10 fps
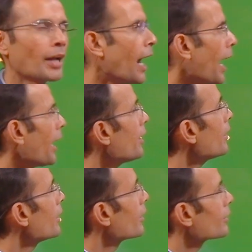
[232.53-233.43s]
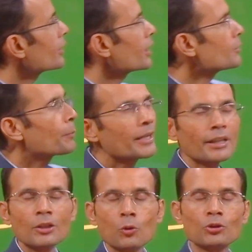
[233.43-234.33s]
and the
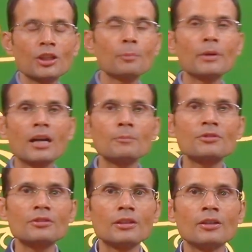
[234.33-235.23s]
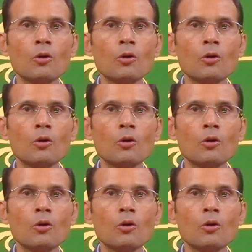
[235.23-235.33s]
respiratory quotient becomes